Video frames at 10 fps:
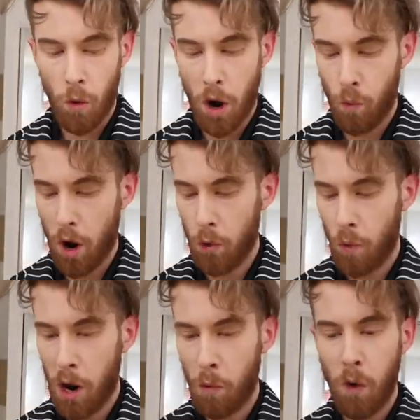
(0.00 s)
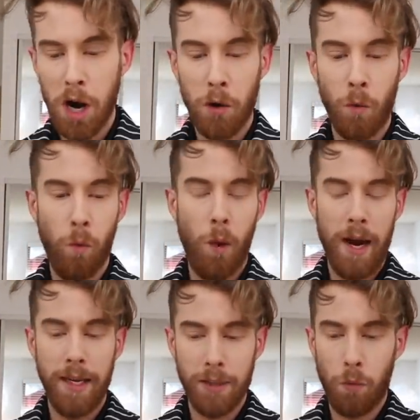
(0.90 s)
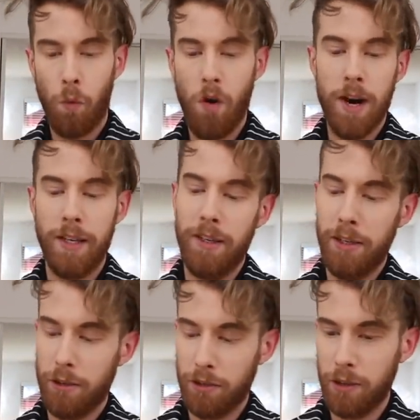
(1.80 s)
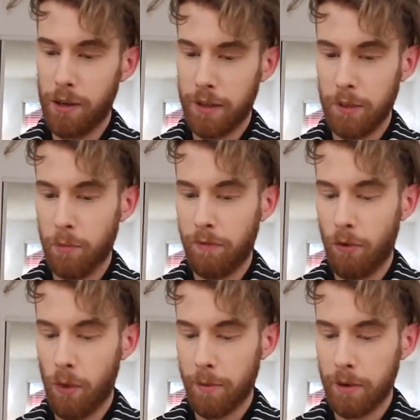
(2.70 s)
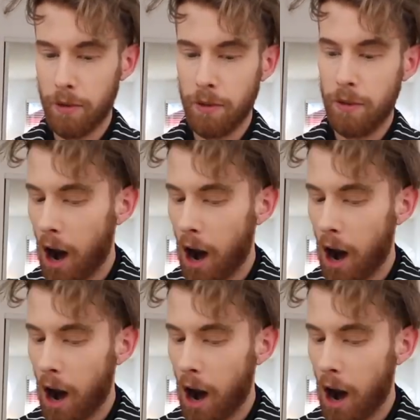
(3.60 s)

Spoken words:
whoa, whoa, whoa, whoa. Wait, what? You're circus performers?